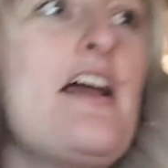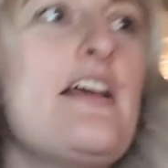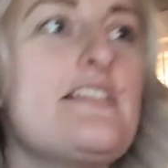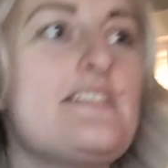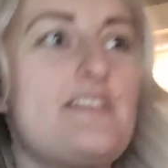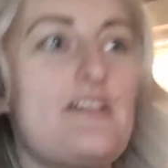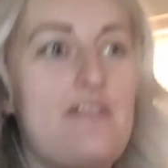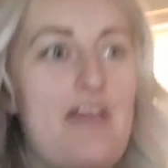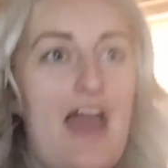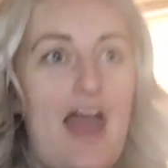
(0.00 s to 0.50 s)

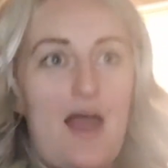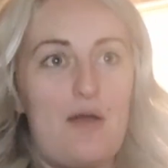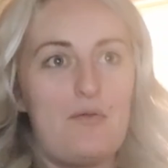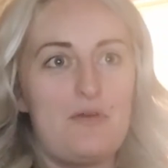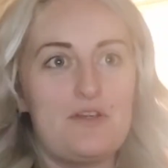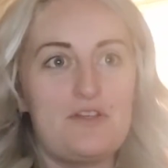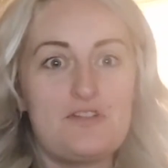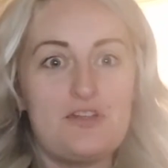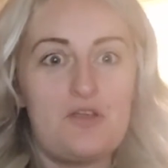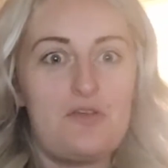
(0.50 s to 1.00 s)
So yeah, I
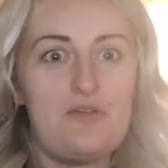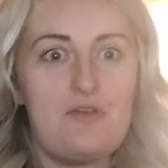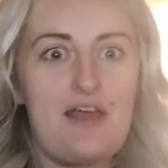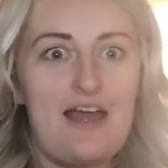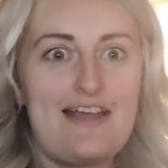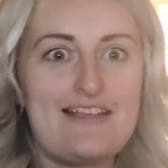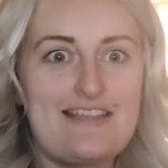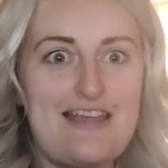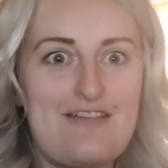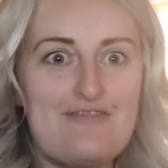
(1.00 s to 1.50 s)
want to show you
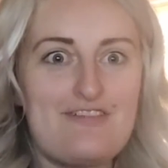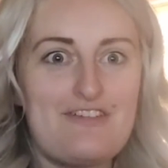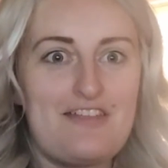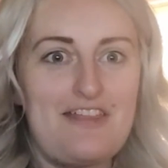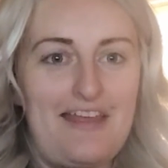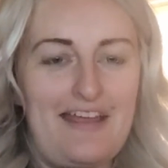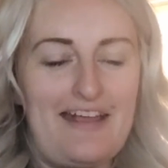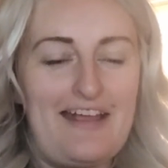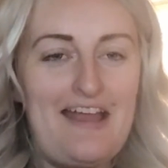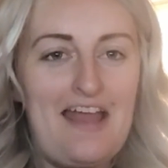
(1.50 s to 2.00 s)
guys
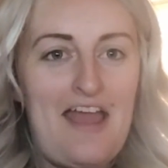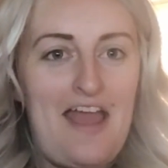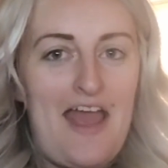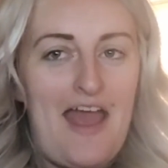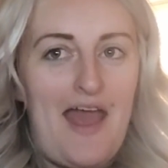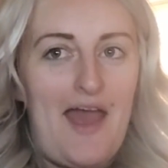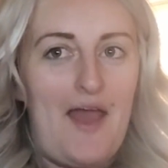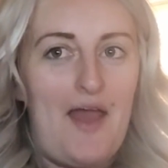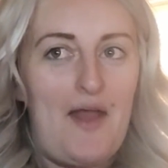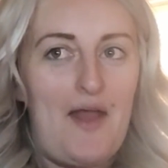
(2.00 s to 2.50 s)
everything.
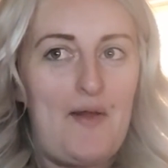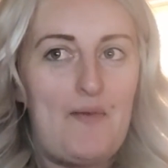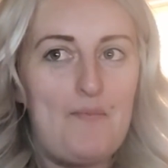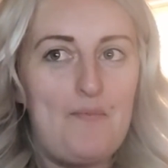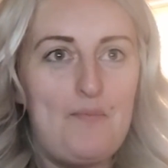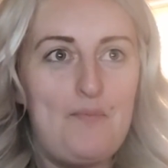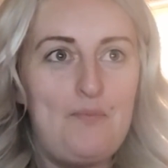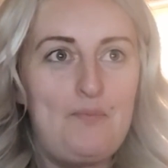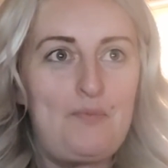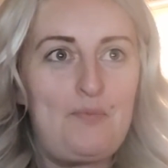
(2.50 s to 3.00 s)

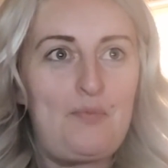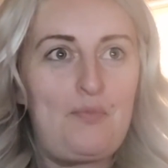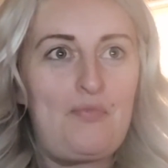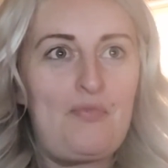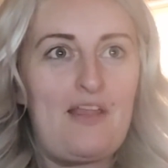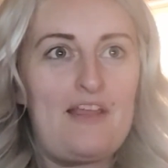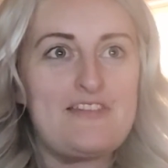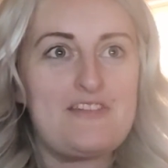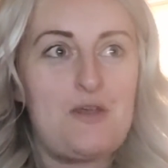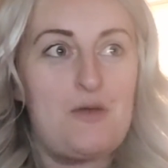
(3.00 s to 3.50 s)
Um,
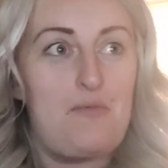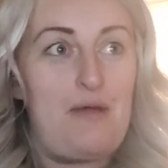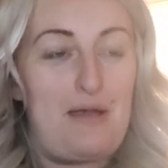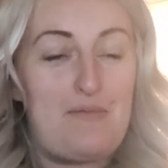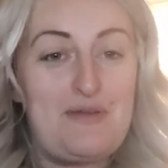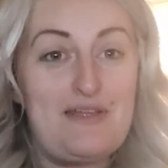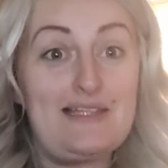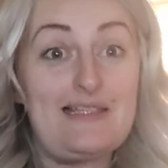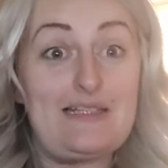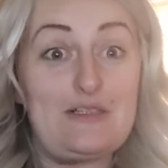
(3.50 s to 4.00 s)
so it might
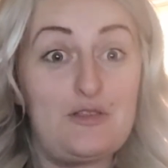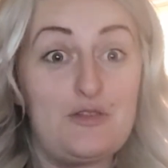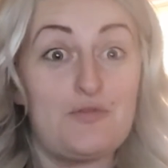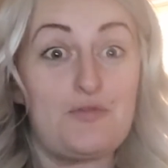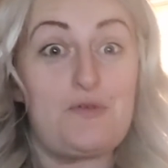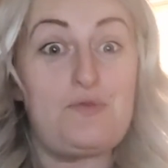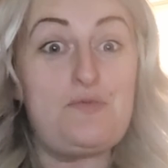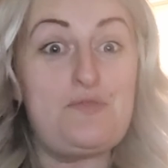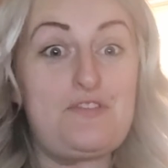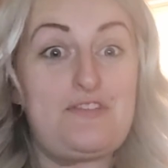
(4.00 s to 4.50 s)
be a little
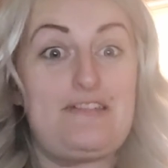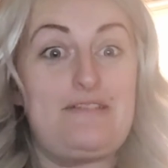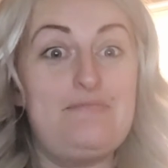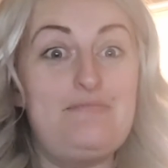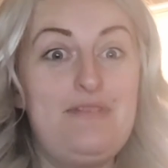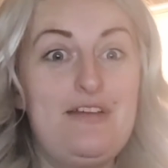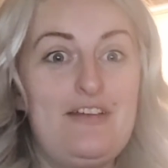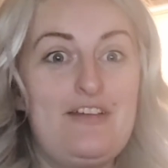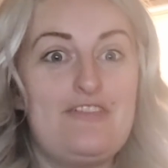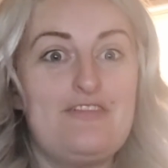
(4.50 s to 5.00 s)

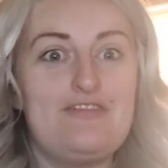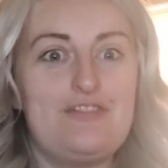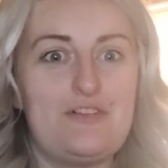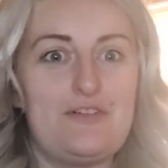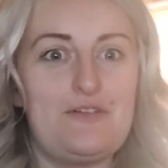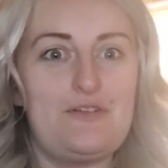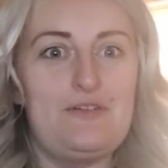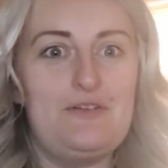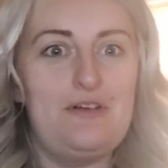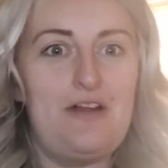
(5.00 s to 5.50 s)
gruesome
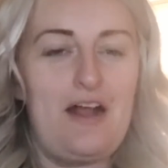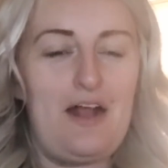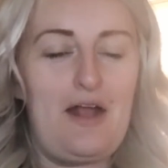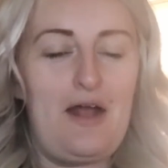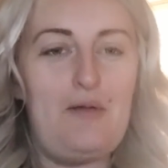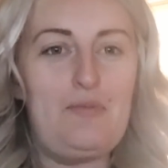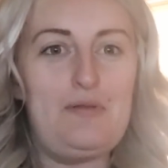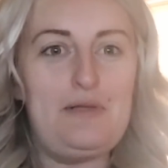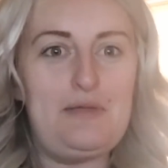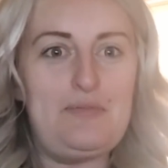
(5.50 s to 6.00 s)
for a
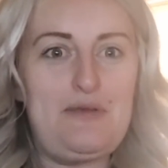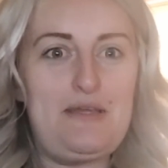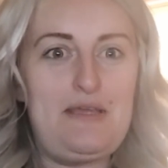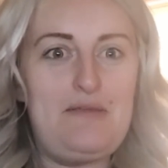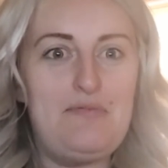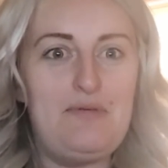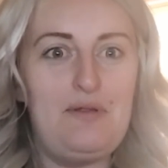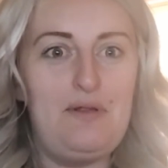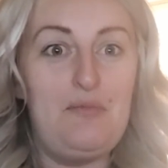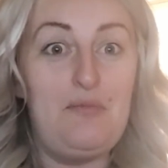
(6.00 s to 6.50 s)
couple of
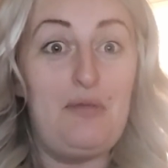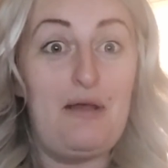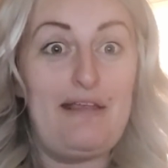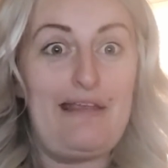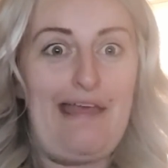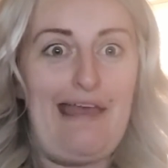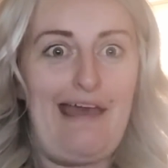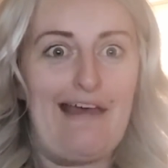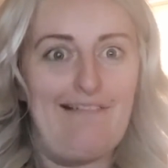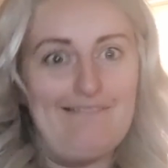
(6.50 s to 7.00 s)
people, but
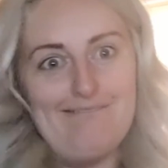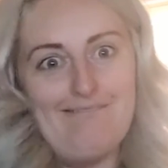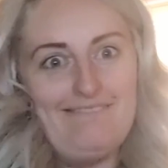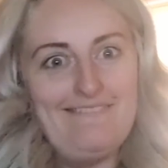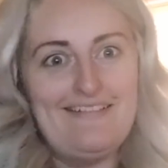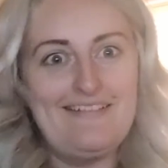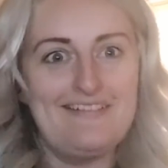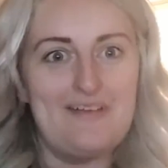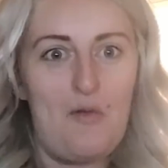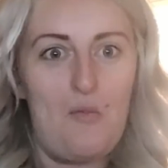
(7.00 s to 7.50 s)
yeah,
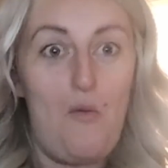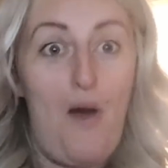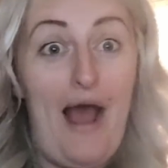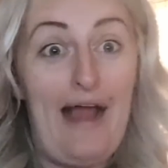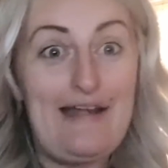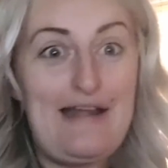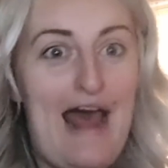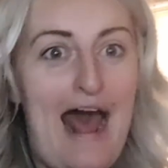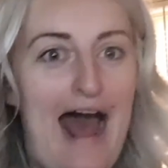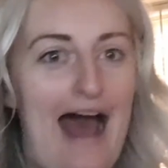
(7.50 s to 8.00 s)

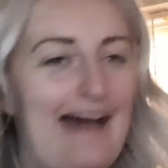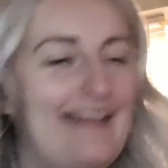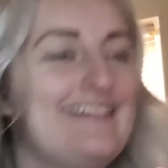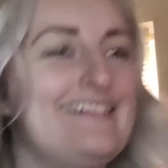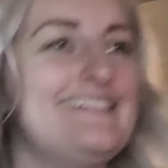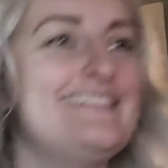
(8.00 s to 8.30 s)
why not?